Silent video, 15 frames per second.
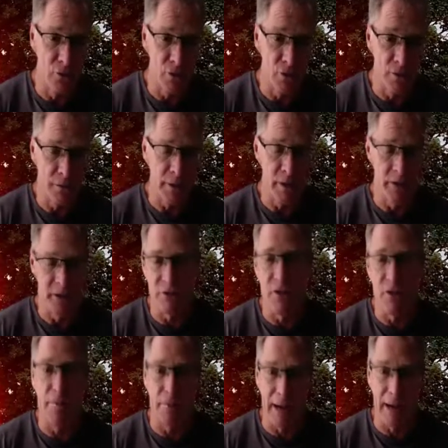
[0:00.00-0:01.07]
because they've got
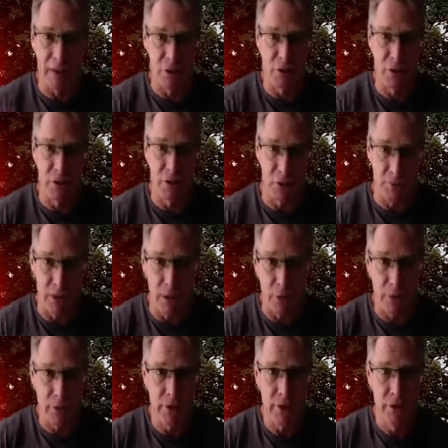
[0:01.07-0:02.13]
a battery in their mouth.
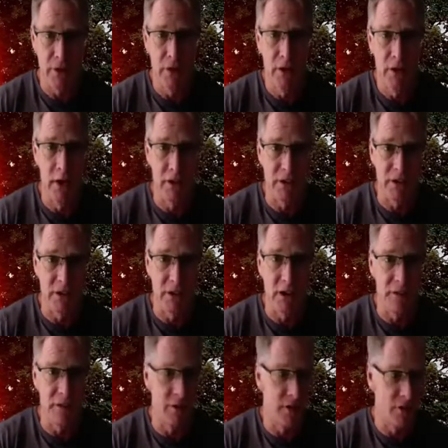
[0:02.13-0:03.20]
And
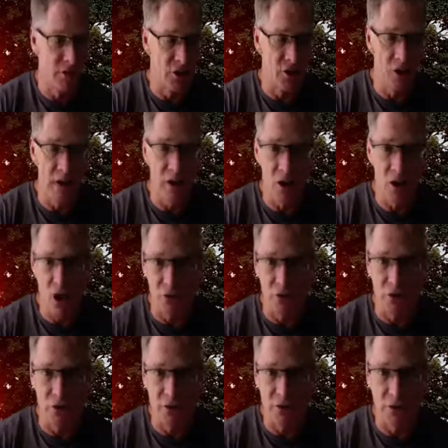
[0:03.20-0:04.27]
saliva is a great
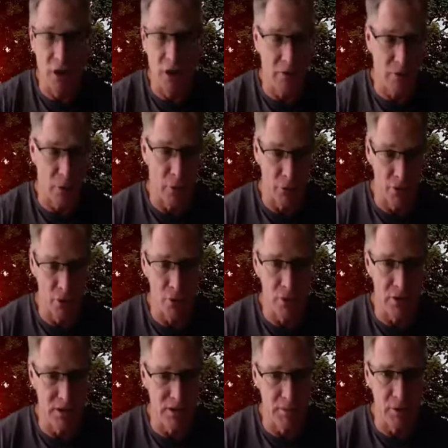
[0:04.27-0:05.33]
conduit of those two
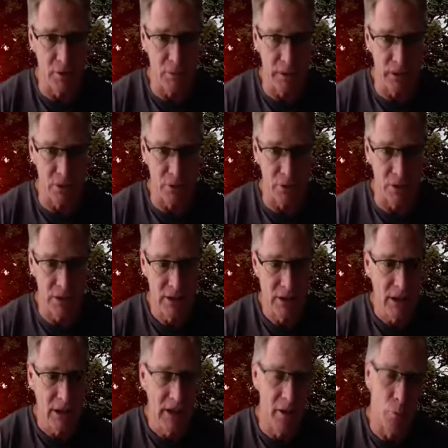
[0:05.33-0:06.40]
dissimilar metals.
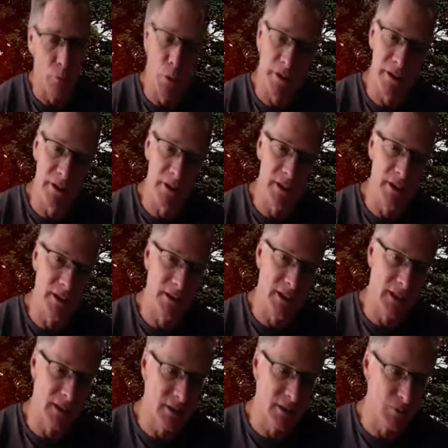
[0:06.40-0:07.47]
And one of the things
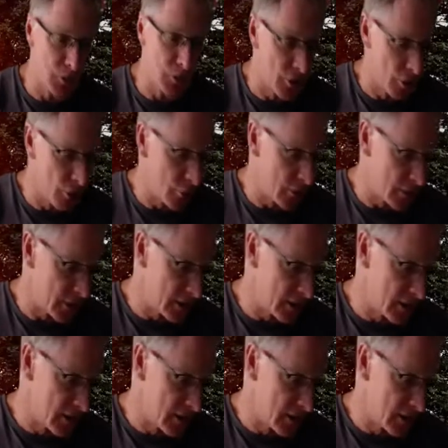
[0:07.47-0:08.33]
that we know that